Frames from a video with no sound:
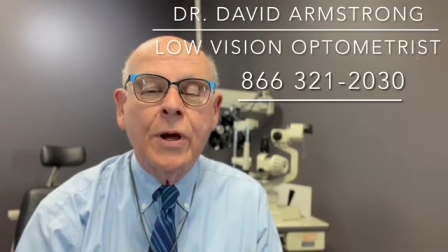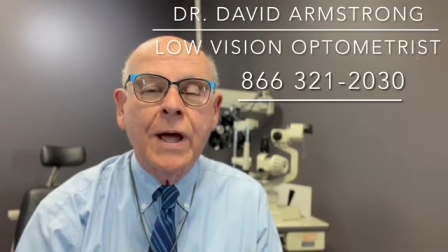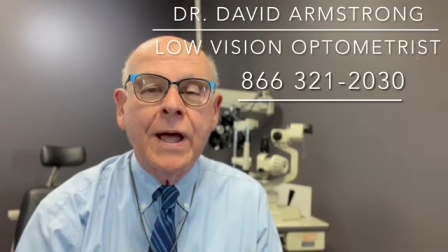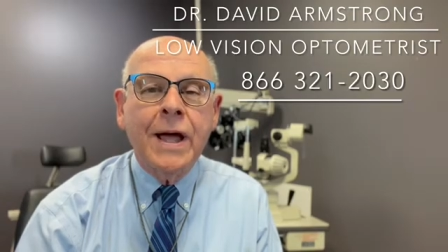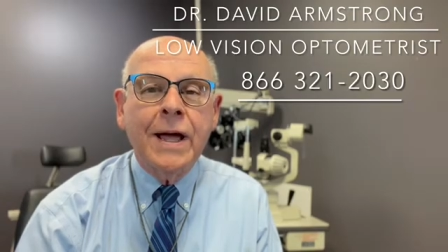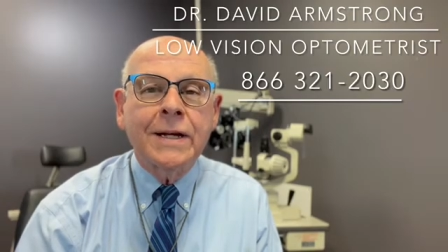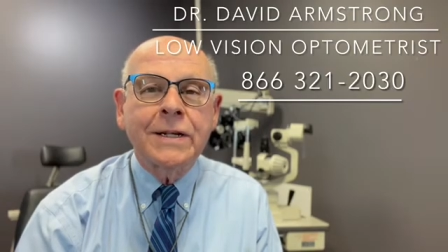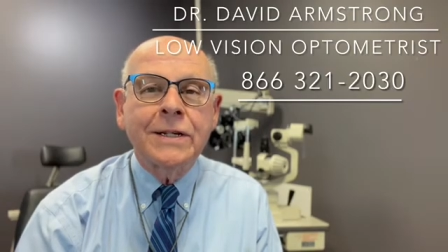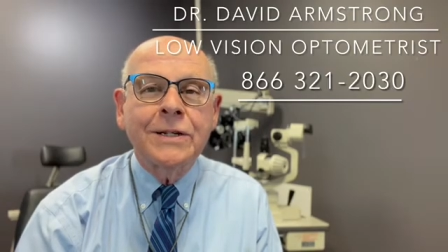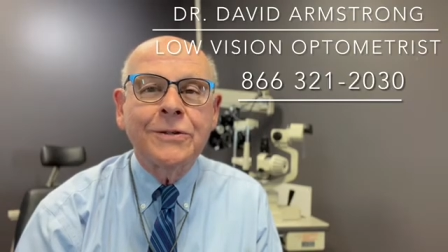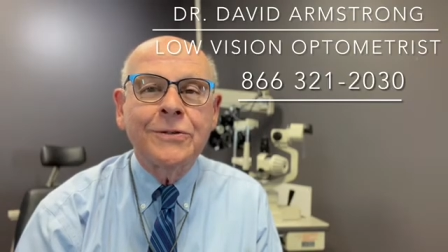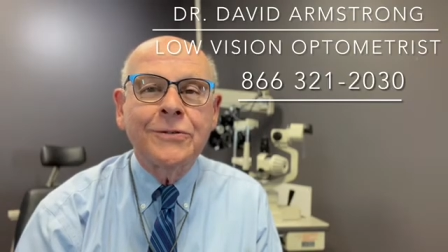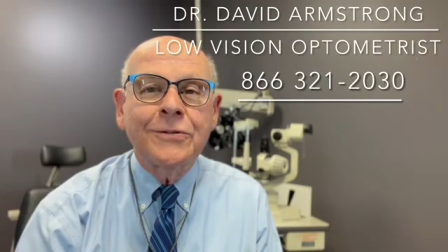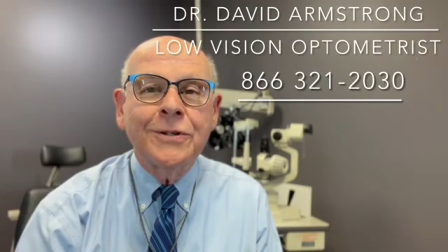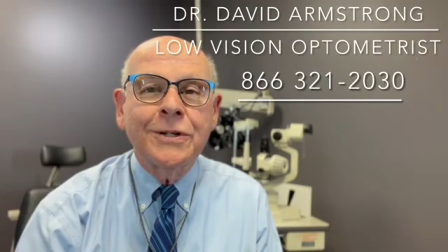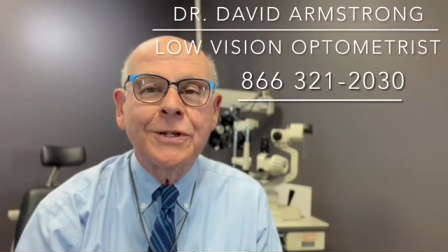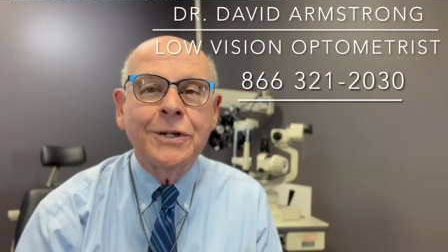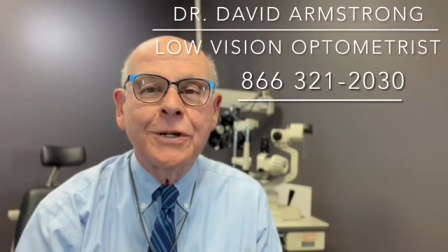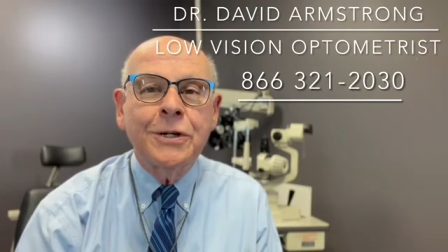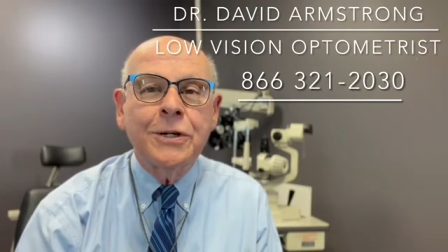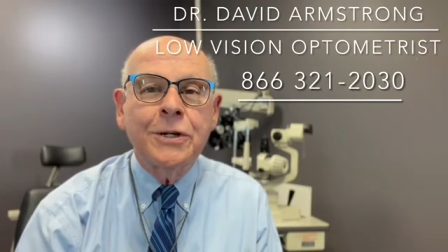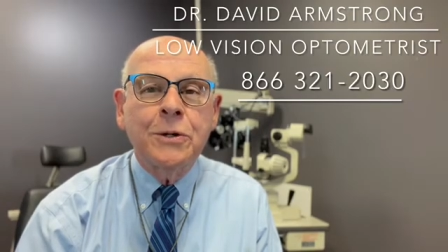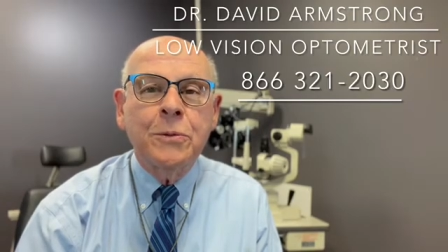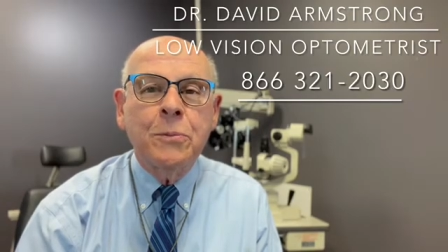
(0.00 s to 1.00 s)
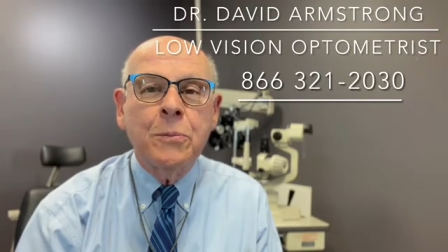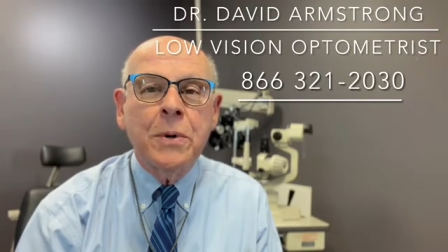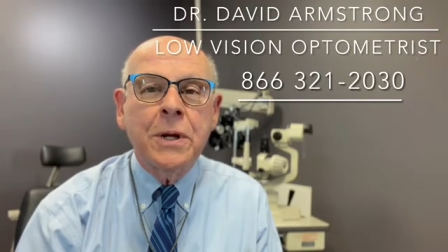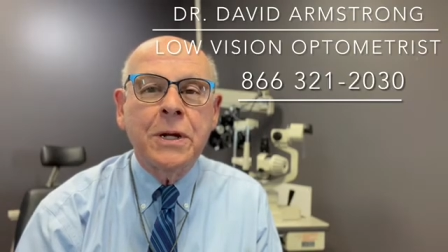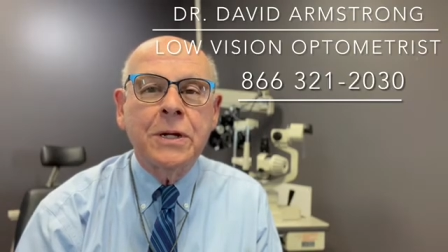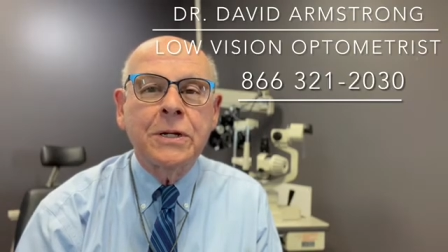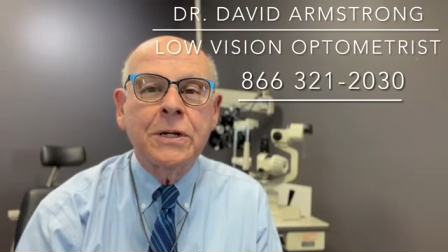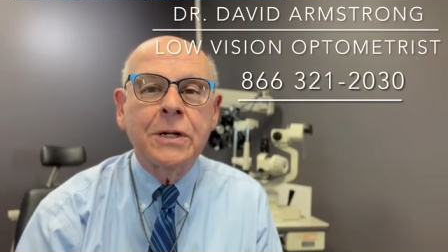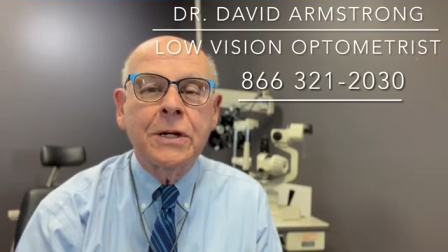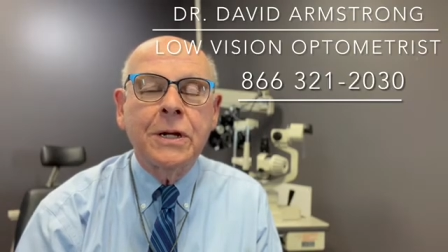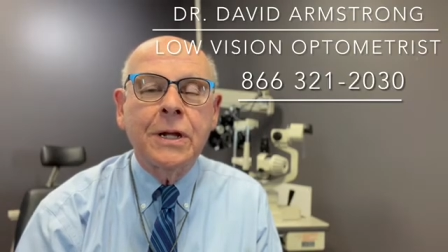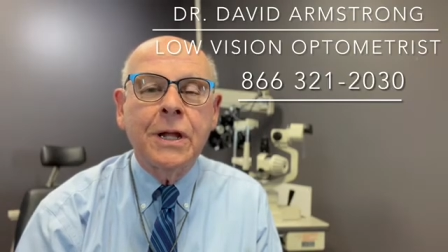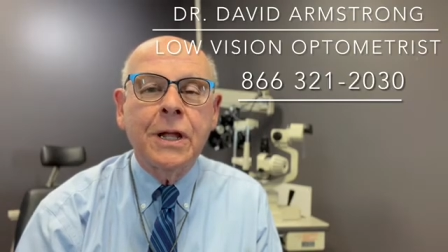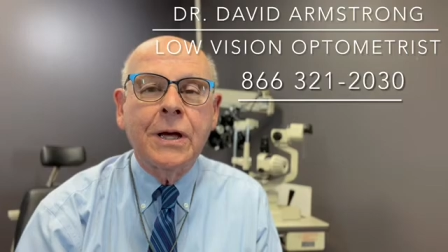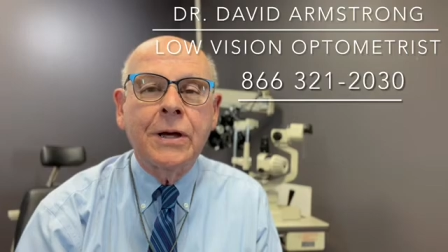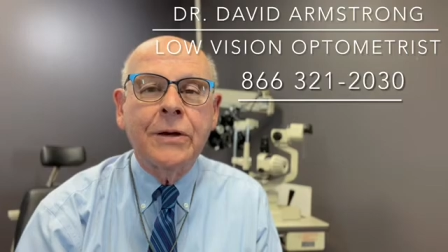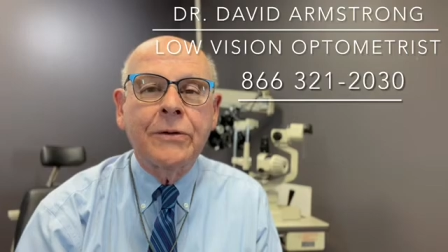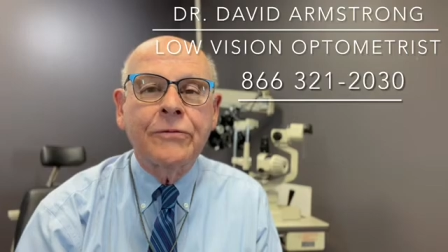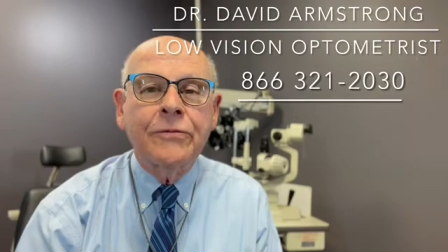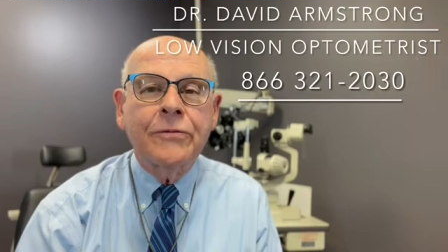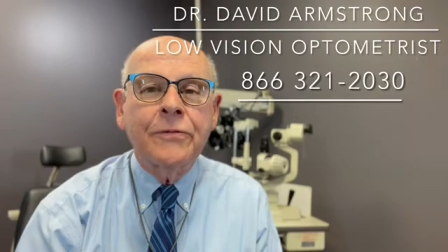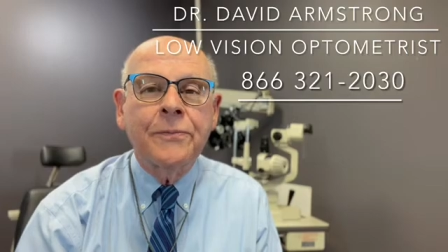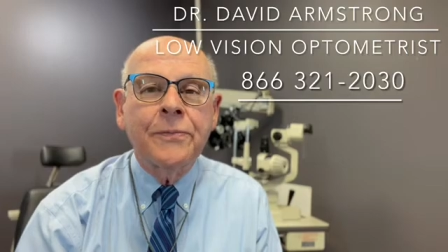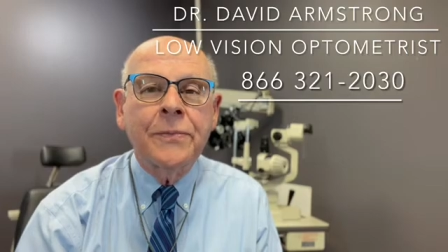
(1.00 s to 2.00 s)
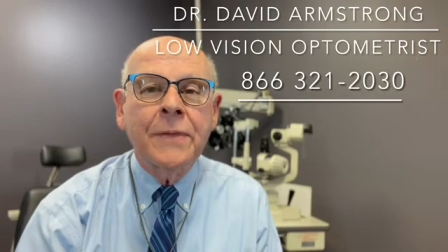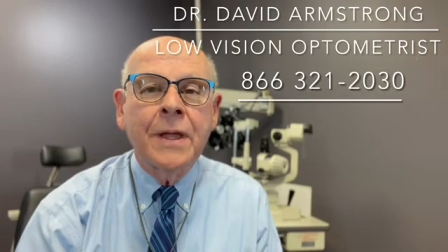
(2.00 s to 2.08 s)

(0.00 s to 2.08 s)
active and independent life.